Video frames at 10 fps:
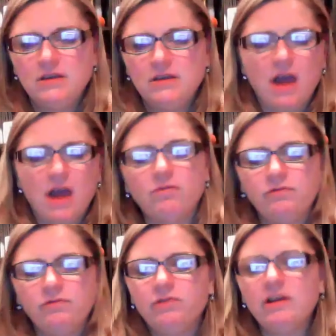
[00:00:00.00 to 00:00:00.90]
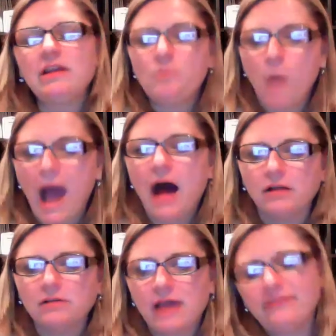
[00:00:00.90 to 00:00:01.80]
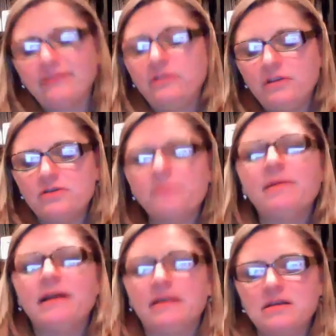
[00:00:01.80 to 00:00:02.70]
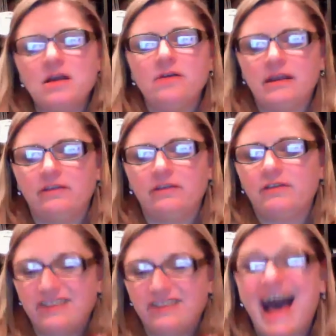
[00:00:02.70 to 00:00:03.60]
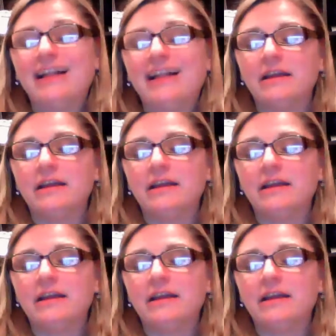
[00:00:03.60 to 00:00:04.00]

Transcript: you know, really well, as I do, but, you know, that it's solid,